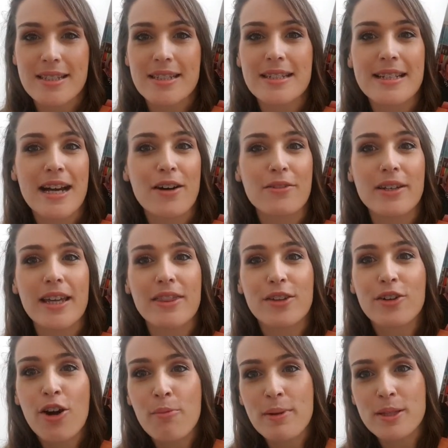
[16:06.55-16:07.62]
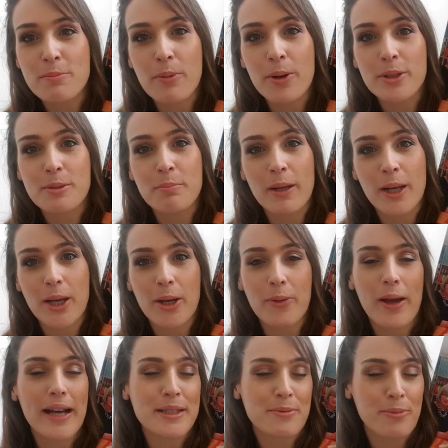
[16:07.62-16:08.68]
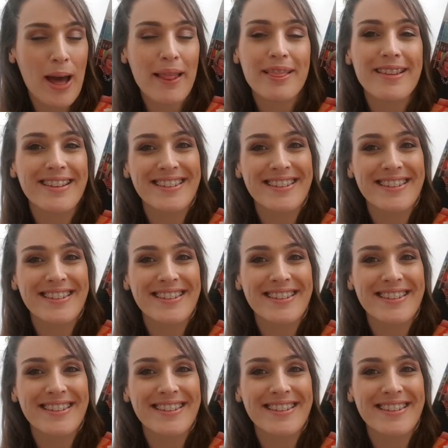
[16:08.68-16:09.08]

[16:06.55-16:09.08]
down in the comments box below as well.